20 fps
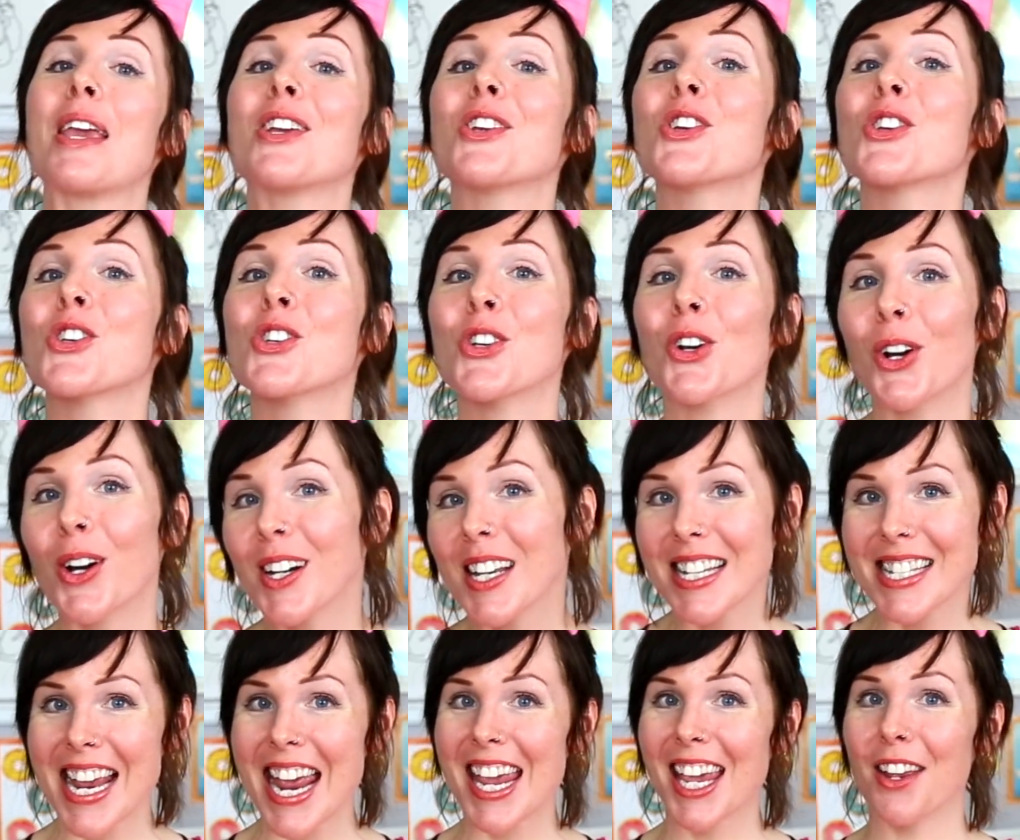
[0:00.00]
be sure
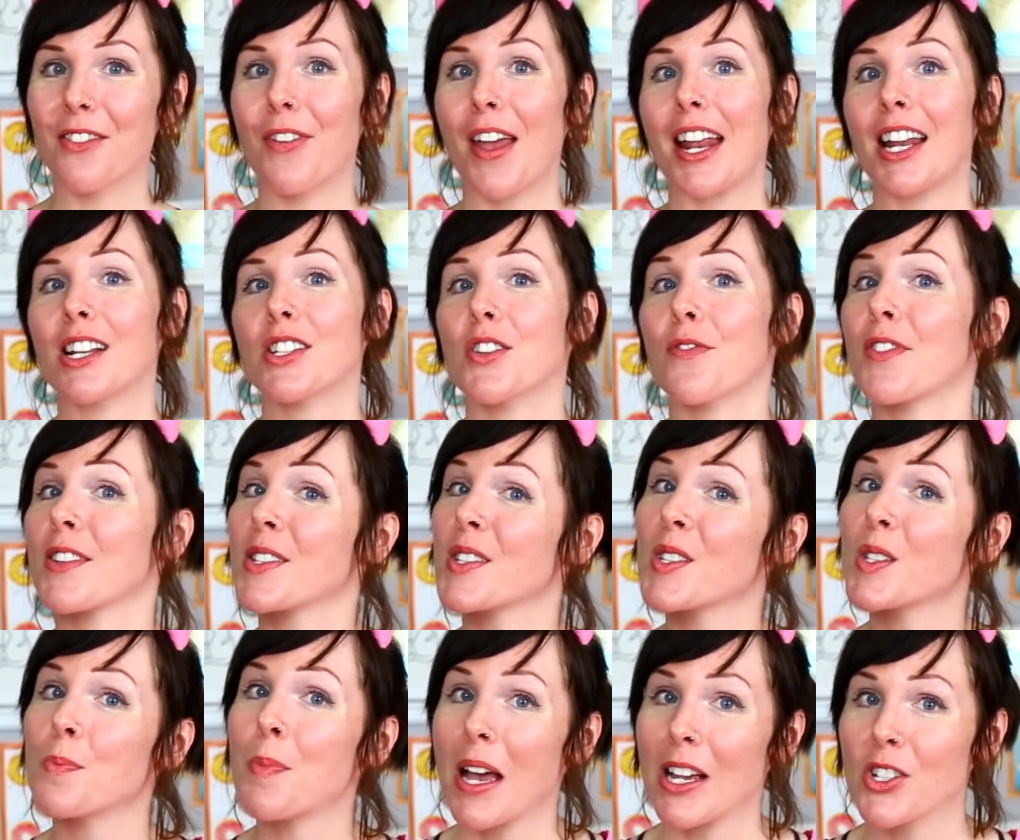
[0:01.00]
to take advantage of the
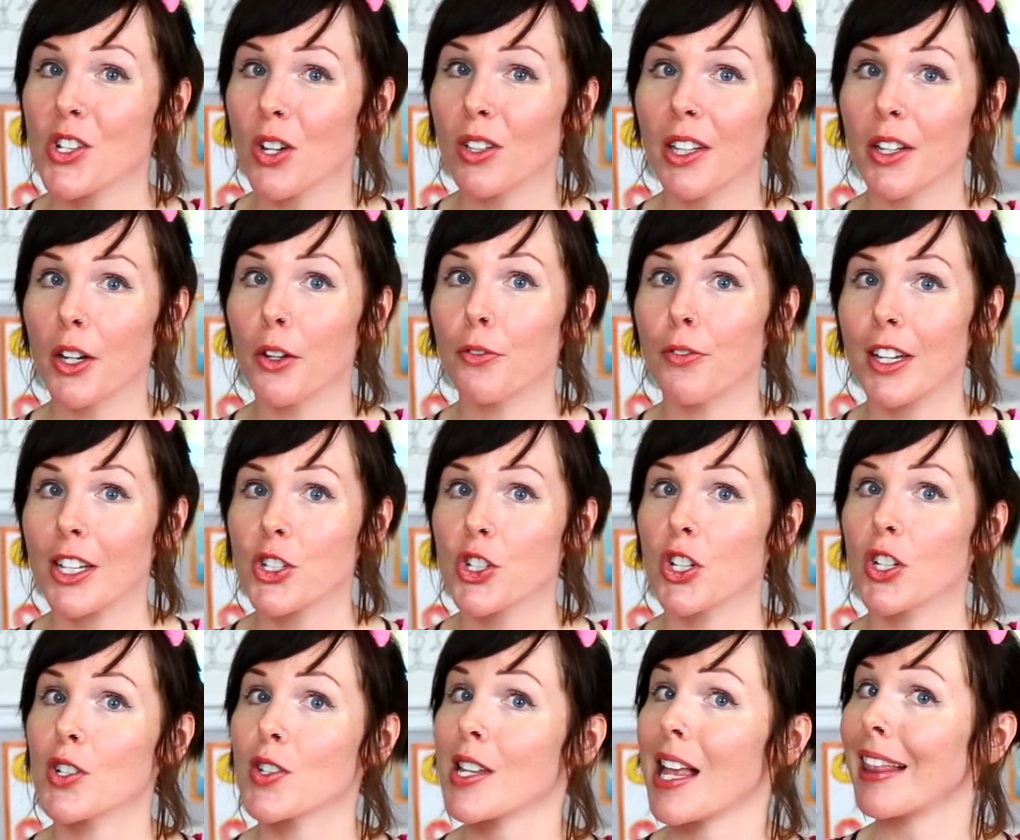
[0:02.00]
special little
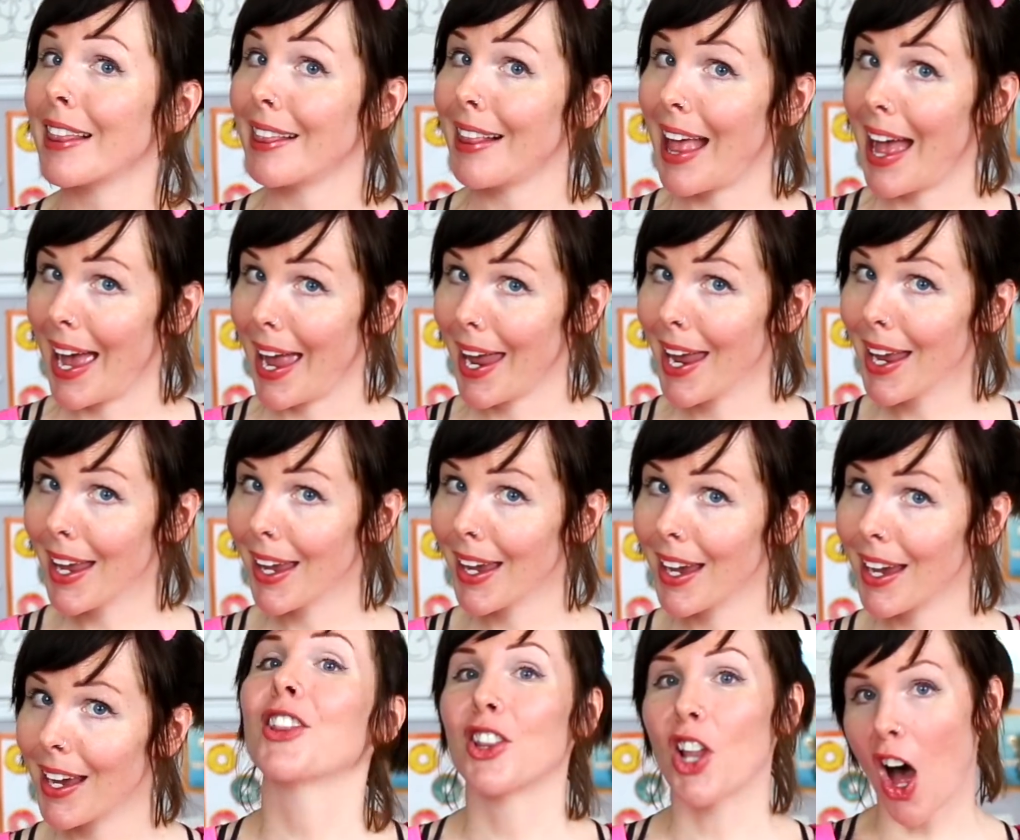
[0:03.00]
features like
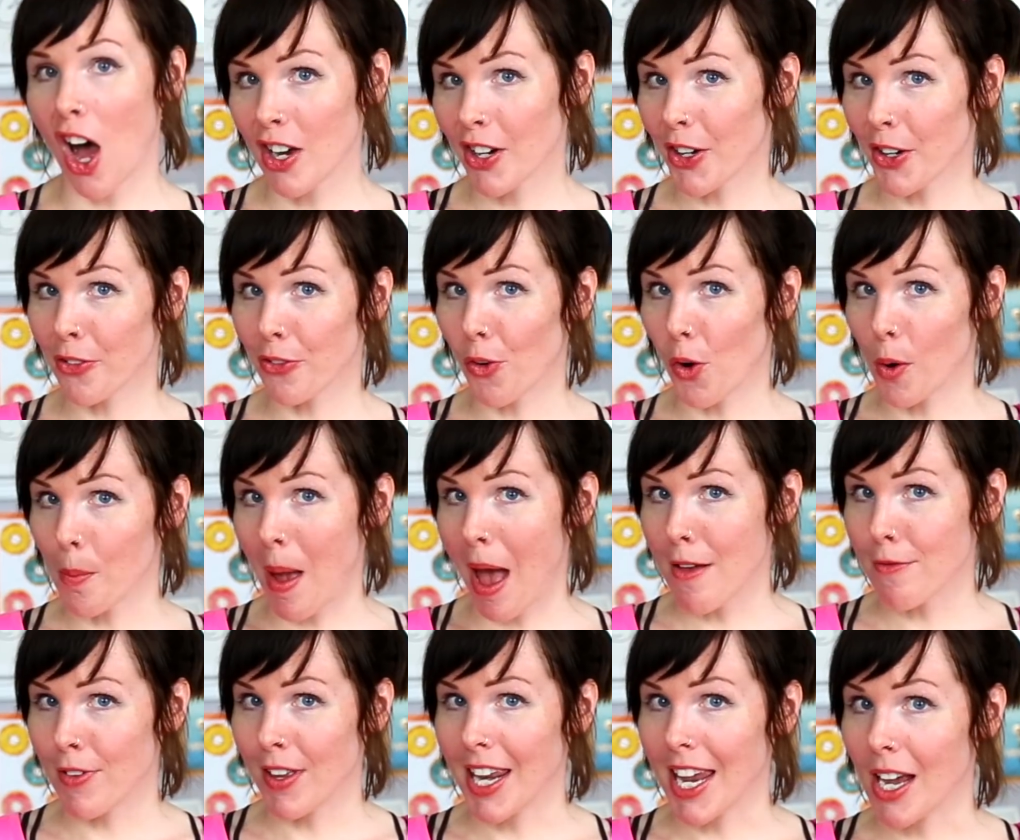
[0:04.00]
longer
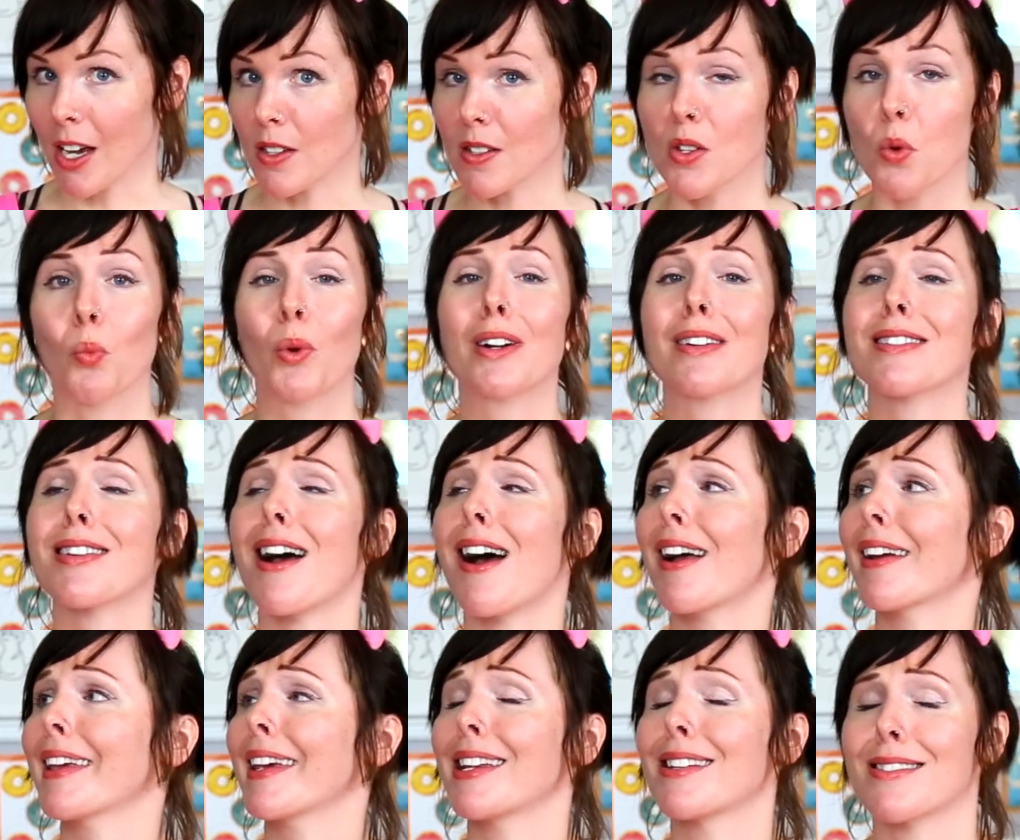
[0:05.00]
format videos. We're
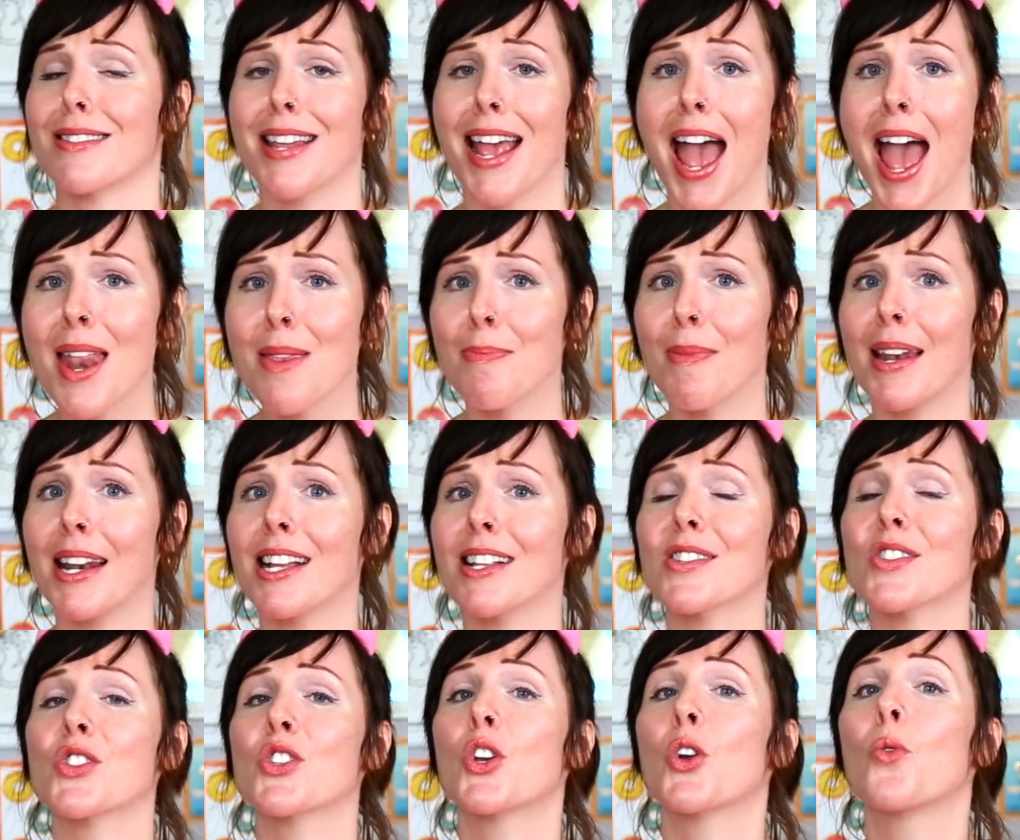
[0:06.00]
talking 10
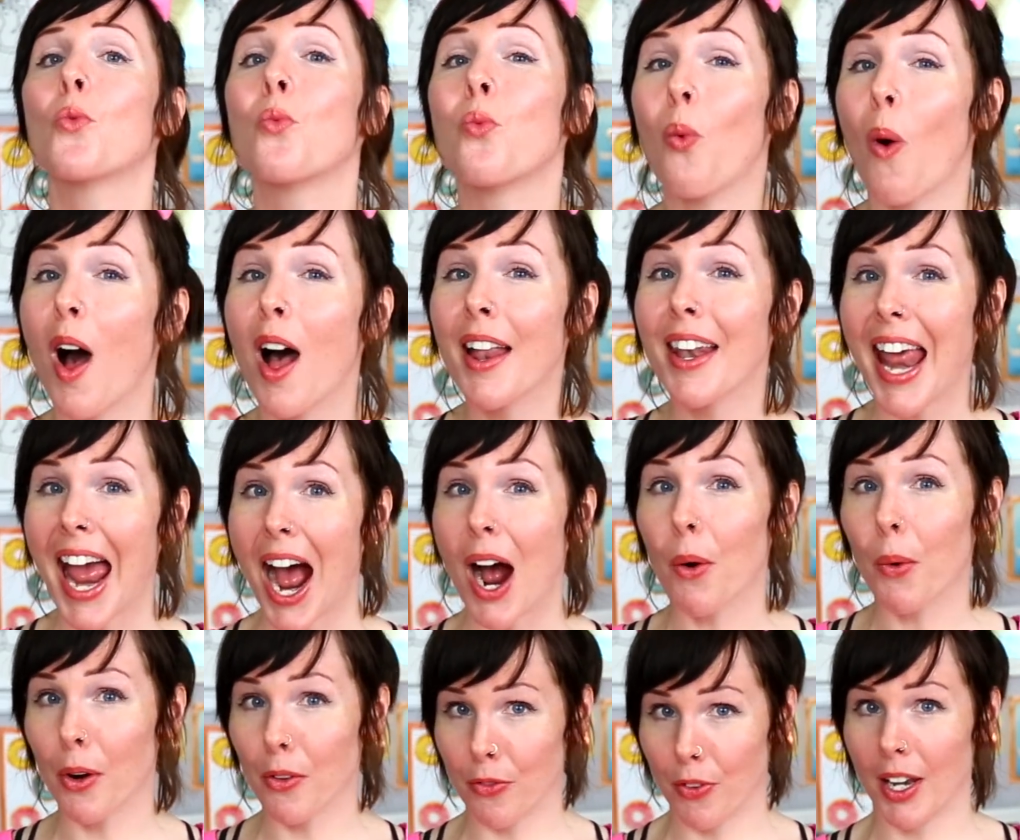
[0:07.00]
minutes to 1
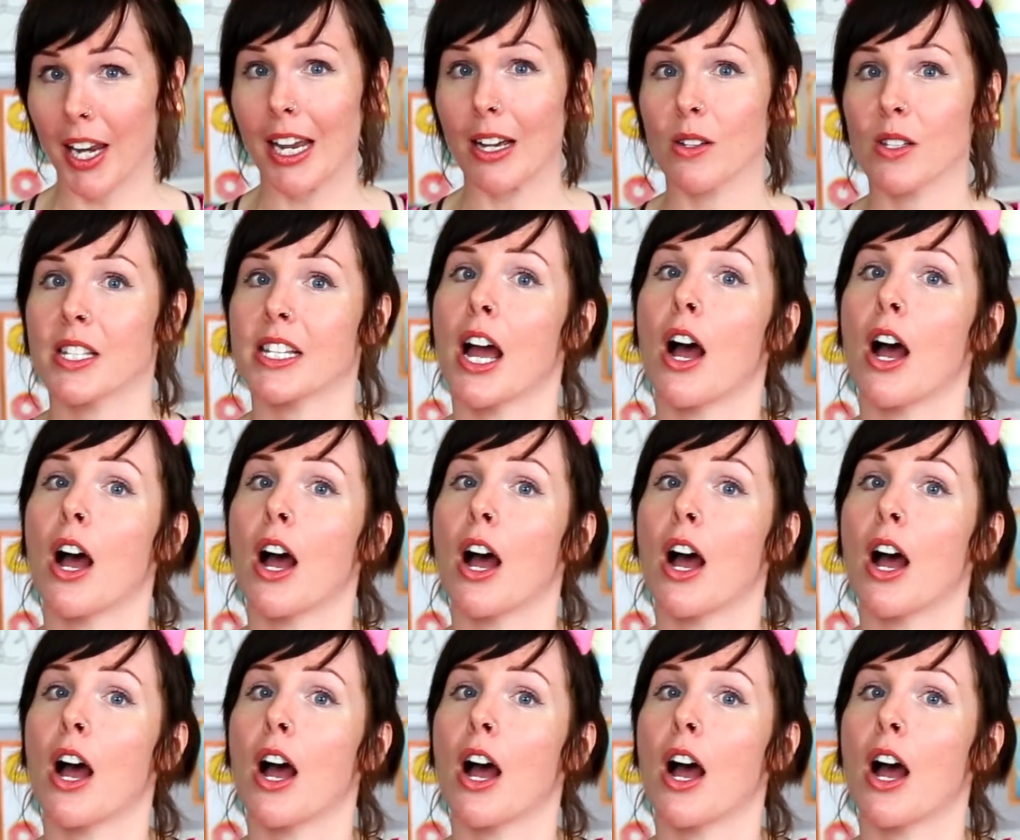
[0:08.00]
hour videos.